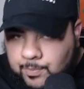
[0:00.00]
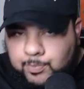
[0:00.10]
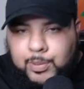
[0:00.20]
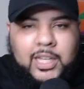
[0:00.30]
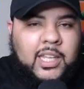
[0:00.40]

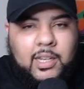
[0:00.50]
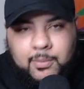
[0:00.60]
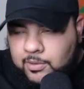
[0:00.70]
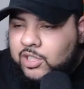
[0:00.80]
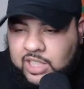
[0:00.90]
Pick it,
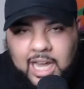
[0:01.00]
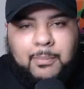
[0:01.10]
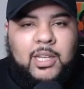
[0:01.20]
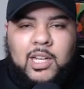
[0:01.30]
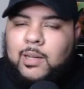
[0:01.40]
shot
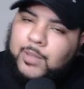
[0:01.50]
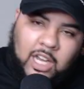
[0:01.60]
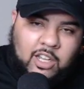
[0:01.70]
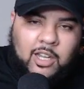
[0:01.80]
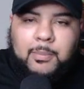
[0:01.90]
me up.
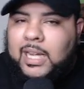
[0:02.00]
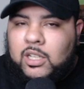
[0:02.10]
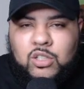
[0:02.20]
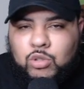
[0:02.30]
I'll come back in two,